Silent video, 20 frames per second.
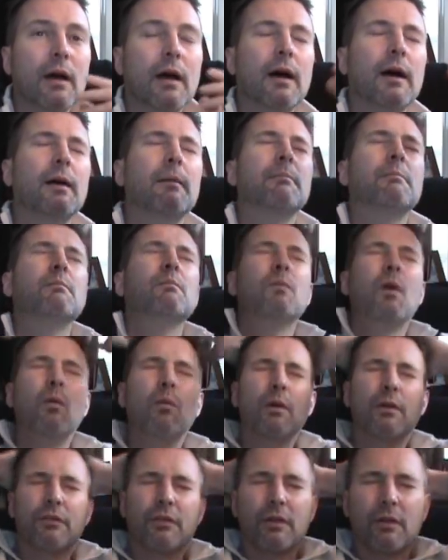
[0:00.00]

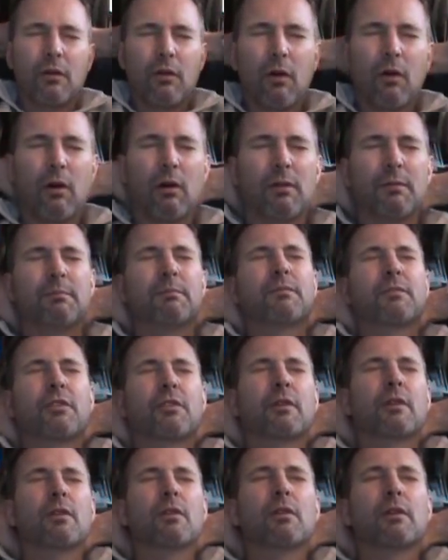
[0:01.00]
What was it called?
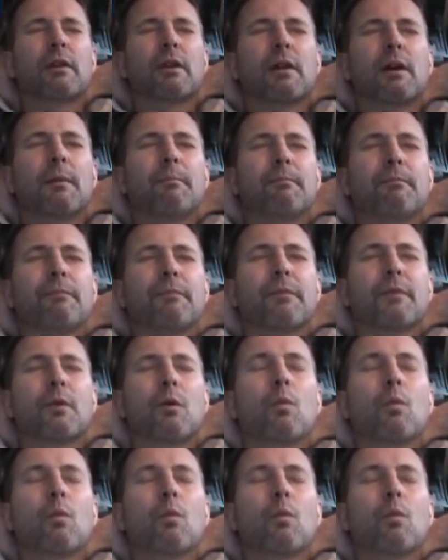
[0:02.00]
So you can look it up.